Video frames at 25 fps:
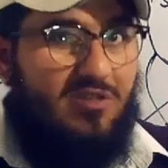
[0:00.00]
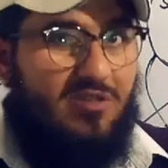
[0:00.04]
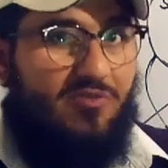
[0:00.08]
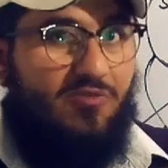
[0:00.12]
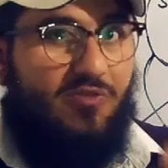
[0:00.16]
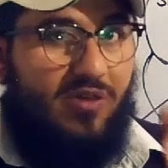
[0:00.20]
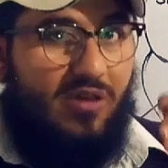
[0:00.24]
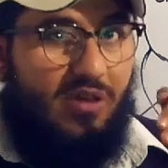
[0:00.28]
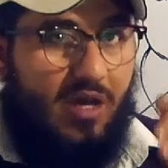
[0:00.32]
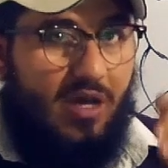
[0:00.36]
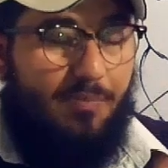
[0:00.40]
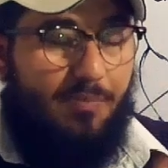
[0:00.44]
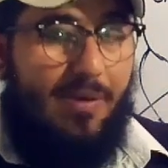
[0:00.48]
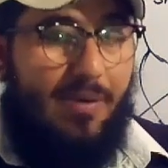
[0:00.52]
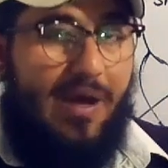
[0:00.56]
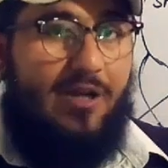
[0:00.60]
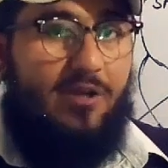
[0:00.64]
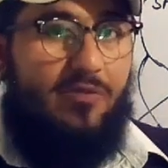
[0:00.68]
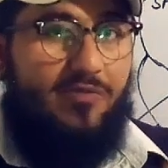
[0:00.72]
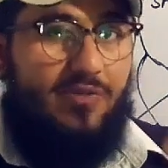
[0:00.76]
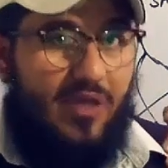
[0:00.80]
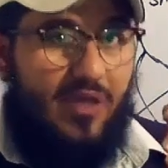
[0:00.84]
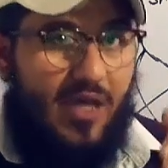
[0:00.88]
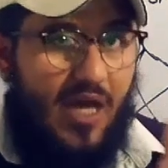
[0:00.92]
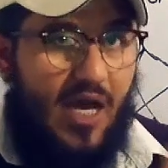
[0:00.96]
specific
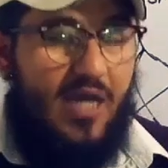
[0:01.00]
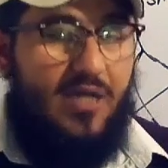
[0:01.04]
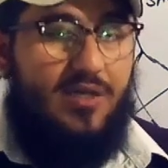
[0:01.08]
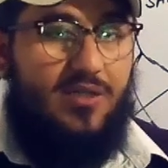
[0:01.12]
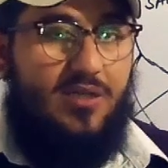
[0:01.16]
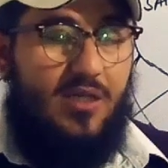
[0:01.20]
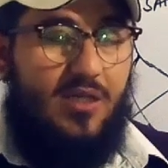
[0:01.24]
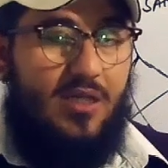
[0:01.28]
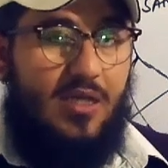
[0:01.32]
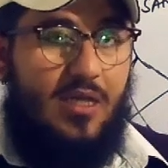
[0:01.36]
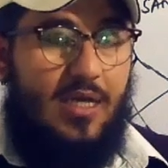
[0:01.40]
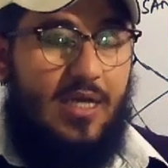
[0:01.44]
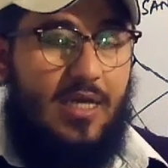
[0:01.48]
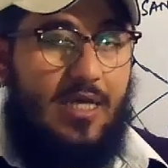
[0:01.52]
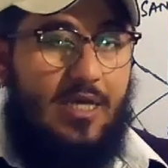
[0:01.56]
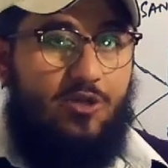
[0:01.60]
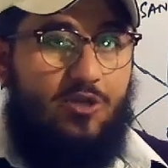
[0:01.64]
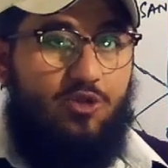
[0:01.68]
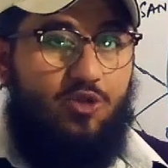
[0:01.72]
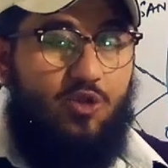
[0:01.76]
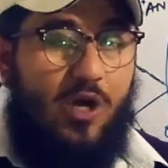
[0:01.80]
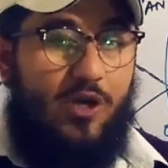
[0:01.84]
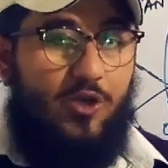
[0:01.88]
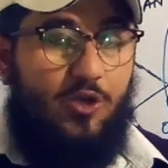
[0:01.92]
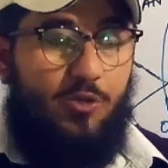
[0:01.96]
part of the heart,
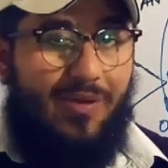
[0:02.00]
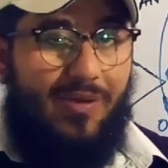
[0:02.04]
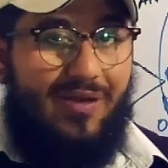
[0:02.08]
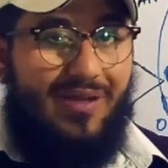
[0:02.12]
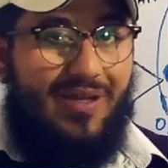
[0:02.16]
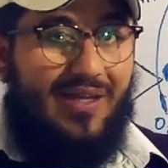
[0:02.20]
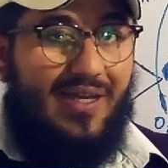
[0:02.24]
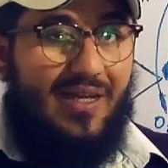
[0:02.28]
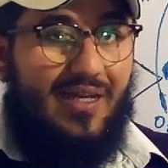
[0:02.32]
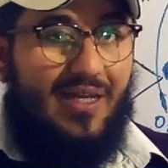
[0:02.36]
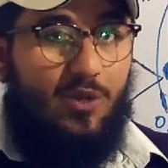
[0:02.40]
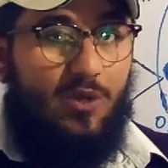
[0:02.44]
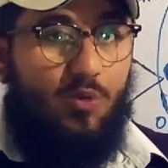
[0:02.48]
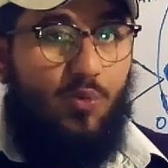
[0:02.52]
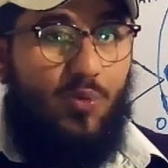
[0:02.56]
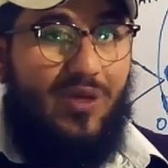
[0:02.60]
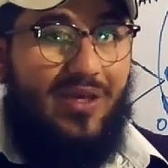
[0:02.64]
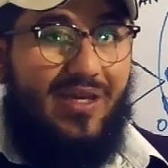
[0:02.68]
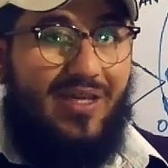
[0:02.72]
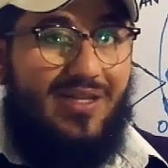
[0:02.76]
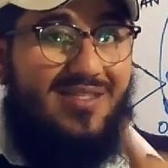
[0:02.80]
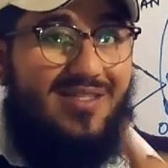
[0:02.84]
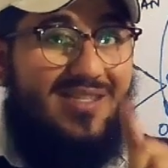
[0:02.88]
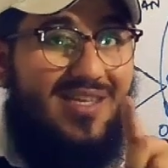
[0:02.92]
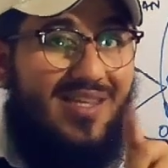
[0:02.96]
so automatically
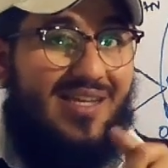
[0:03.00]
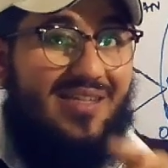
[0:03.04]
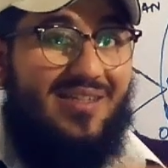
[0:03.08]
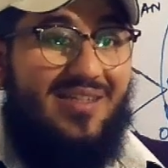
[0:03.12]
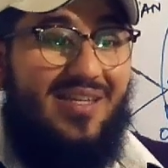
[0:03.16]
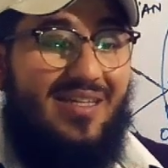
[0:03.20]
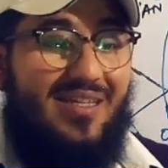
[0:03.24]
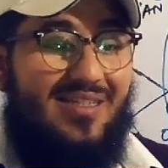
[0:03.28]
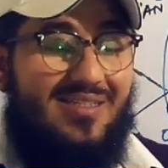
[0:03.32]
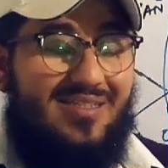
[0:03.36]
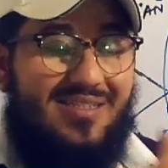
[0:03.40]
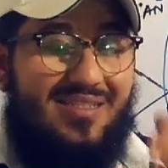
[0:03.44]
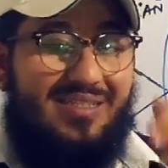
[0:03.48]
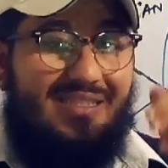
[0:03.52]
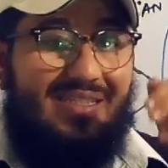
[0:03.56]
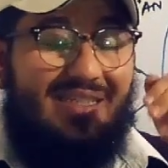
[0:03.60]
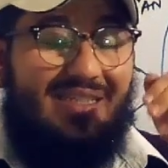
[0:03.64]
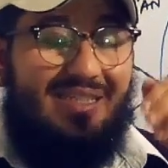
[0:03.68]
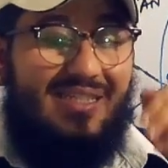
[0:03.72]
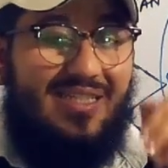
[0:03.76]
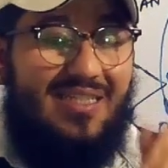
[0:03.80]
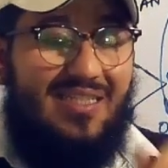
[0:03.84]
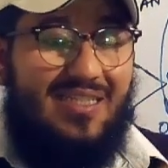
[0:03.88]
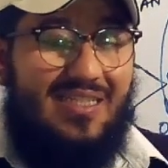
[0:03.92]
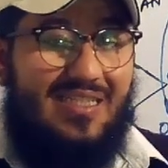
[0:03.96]
we can see that there is
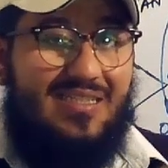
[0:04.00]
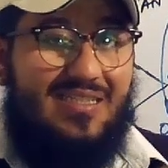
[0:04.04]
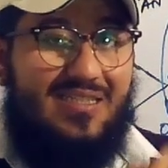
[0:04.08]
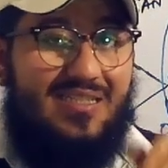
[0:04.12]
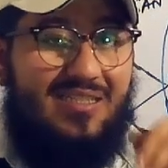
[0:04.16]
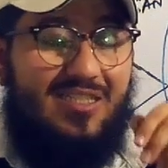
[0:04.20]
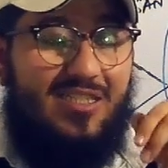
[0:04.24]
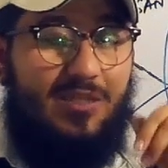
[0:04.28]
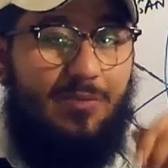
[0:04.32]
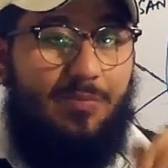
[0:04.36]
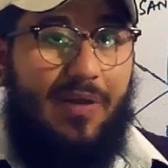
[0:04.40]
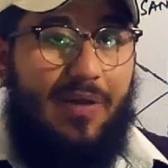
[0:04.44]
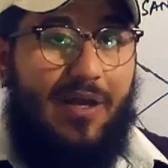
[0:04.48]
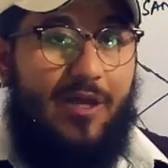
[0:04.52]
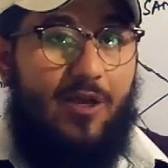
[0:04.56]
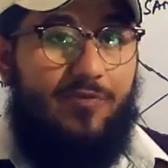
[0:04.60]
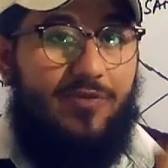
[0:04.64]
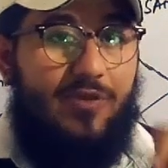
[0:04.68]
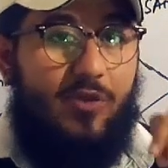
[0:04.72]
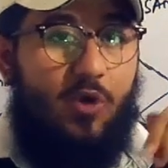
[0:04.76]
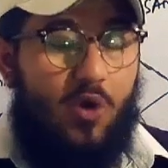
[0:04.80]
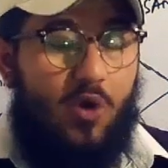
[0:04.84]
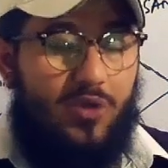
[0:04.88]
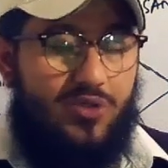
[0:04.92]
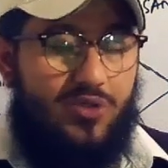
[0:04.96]
decreased supply of the